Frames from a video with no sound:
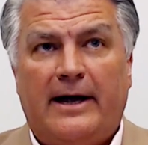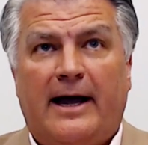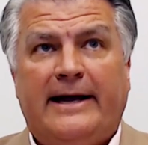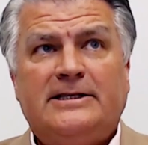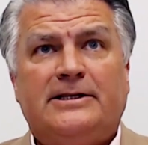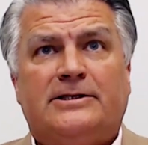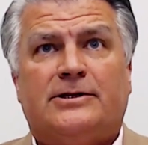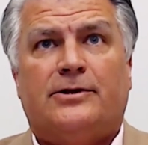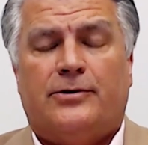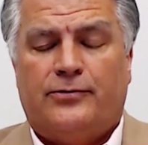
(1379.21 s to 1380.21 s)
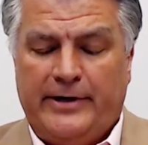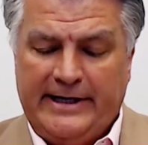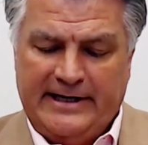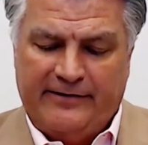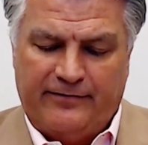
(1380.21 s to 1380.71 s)
I guess it's three
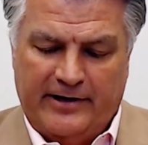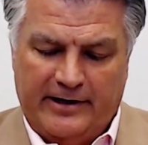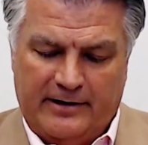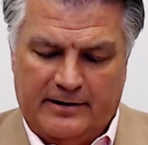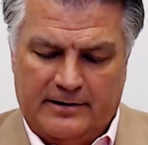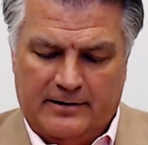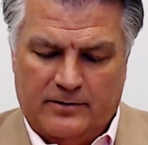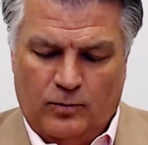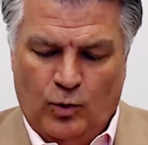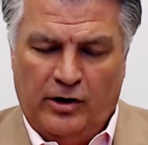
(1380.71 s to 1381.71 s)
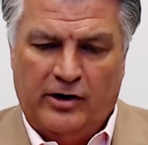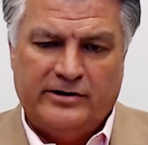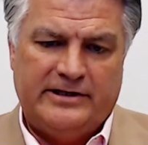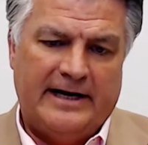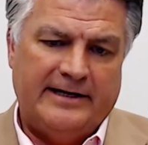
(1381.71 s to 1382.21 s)
different
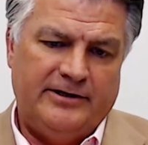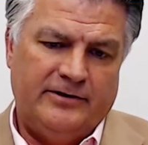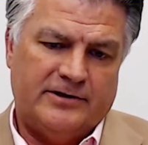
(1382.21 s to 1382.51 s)
words that I'd use,